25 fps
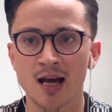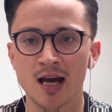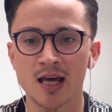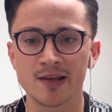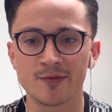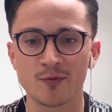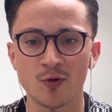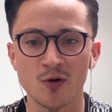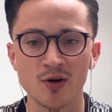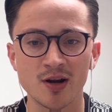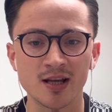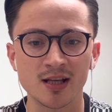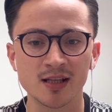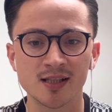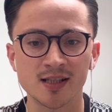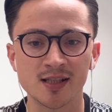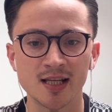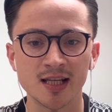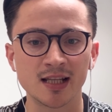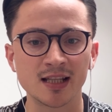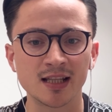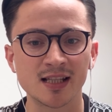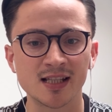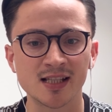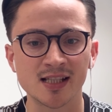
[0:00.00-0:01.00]
And they've already
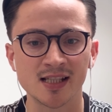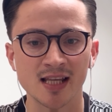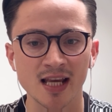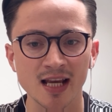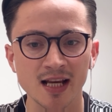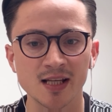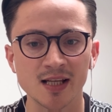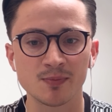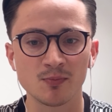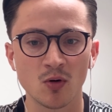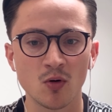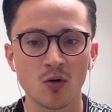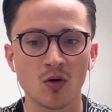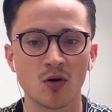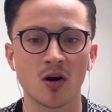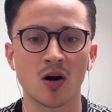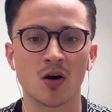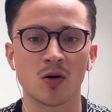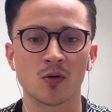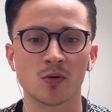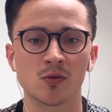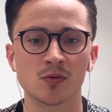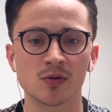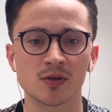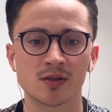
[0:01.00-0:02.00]
conceded six more
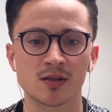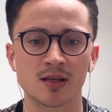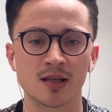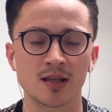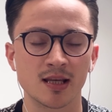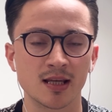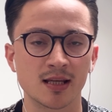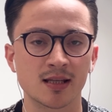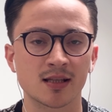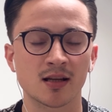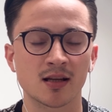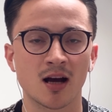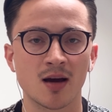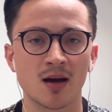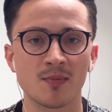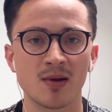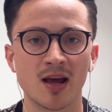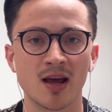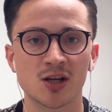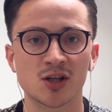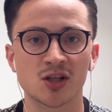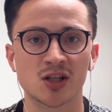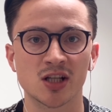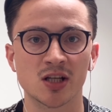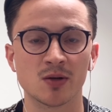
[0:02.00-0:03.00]
goals than this
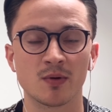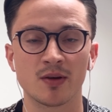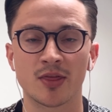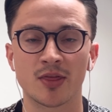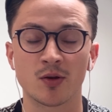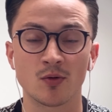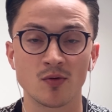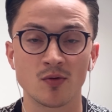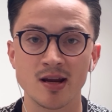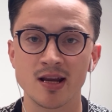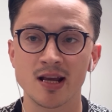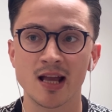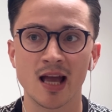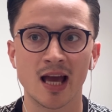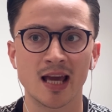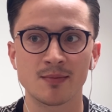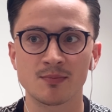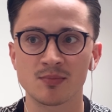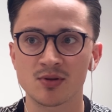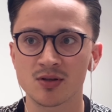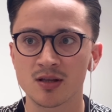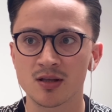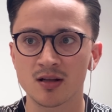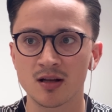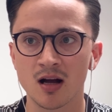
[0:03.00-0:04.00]
time last year with three
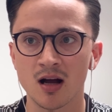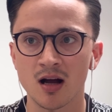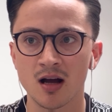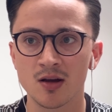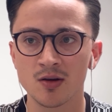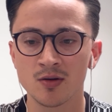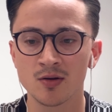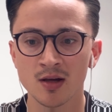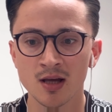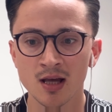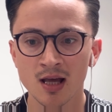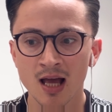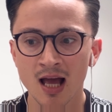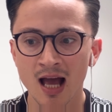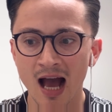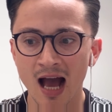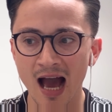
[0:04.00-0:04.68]
games to go.